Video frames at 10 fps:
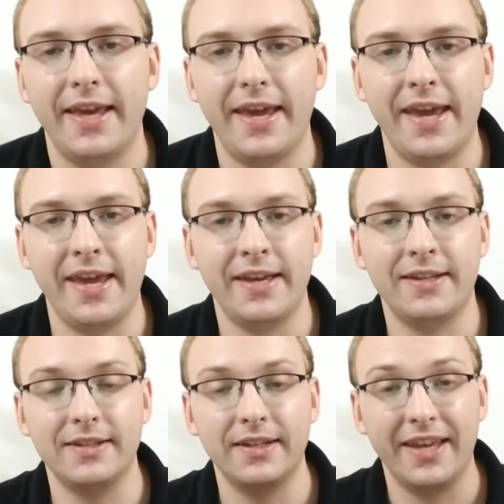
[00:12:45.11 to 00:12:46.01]

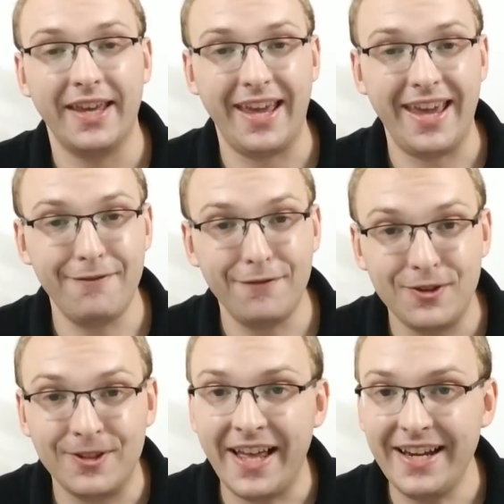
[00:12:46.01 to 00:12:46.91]
and if
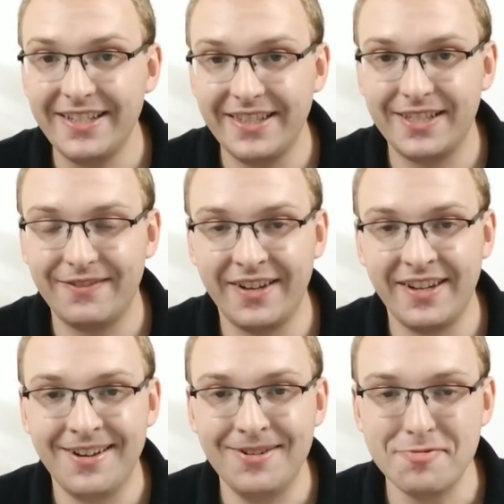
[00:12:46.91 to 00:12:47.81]
you liked this
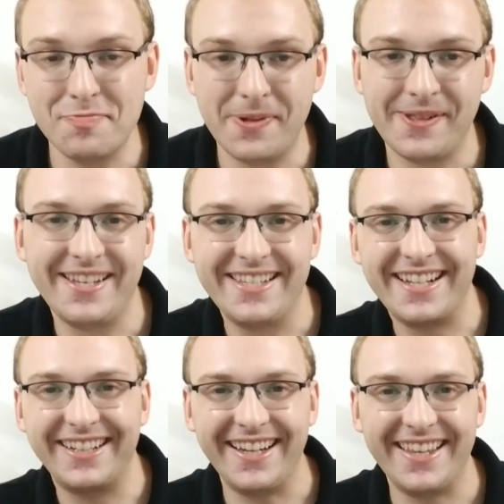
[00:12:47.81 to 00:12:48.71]
video, please
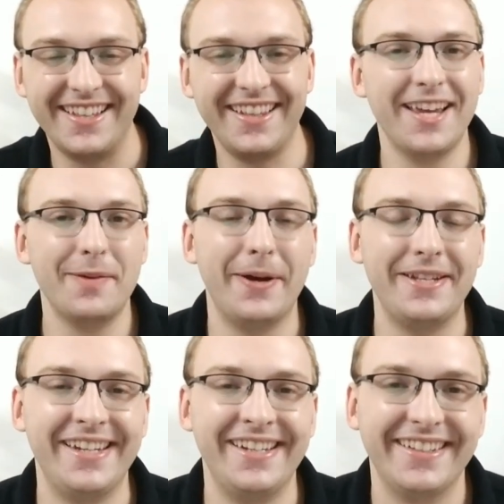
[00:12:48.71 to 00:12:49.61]
click the like
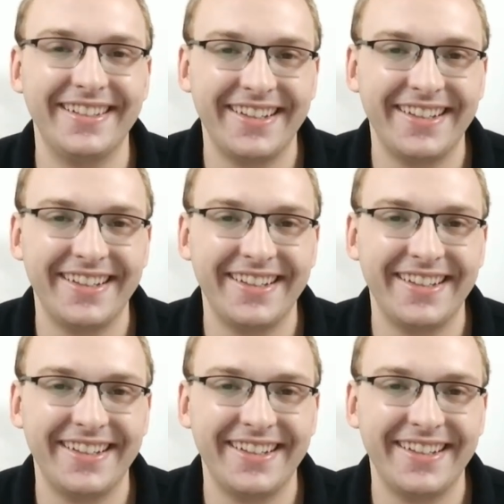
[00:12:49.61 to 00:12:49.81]
button,